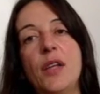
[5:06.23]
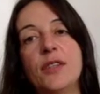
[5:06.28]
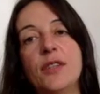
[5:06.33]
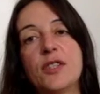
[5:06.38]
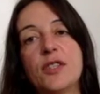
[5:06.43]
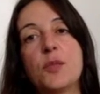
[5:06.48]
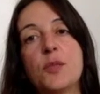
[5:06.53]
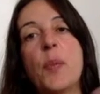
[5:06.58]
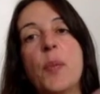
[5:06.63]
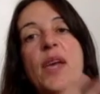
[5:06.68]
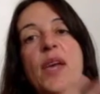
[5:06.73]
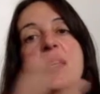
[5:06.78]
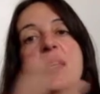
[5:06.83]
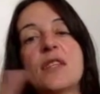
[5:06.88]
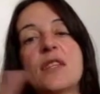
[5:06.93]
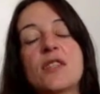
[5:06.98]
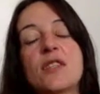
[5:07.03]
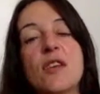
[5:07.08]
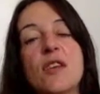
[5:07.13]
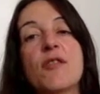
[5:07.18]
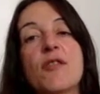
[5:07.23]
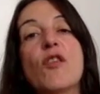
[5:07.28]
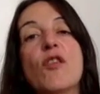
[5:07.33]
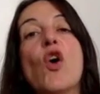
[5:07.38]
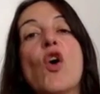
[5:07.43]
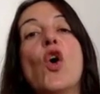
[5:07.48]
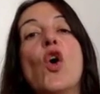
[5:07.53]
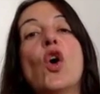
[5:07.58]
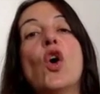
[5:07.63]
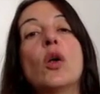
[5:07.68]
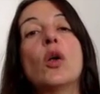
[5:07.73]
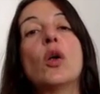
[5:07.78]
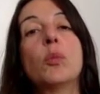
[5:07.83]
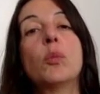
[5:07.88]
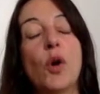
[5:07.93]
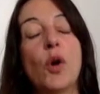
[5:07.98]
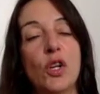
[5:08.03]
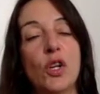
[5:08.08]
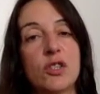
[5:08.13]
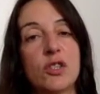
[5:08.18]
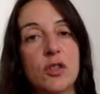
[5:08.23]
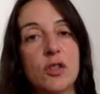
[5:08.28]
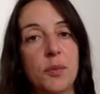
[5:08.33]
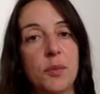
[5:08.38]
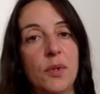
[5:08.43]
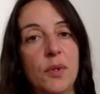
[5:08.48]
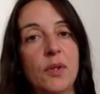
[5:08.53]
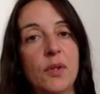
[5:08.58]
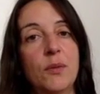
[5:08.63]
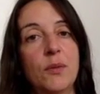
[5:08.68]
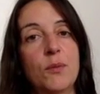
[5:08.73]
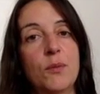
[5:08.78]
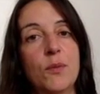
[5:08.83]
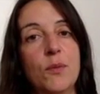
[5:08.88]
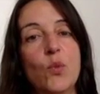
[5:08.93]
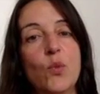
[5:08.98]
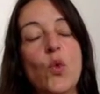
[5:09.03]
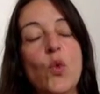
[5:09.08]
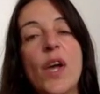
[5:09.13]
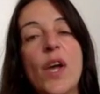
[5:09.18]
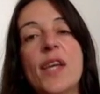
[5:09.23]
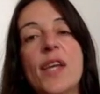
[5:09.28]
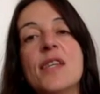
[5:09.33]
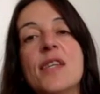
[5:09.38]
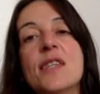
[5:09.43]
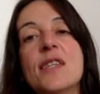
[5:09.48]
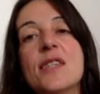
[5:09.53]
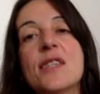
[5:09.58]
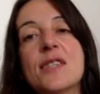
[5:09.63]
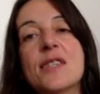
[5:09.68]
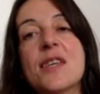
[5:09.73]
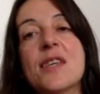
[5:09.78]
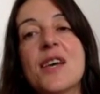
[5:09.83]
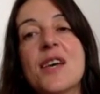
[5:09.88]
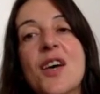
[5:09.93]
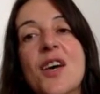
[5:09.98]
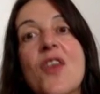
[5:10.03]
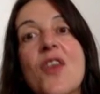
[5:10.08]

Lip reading: space of all possible ways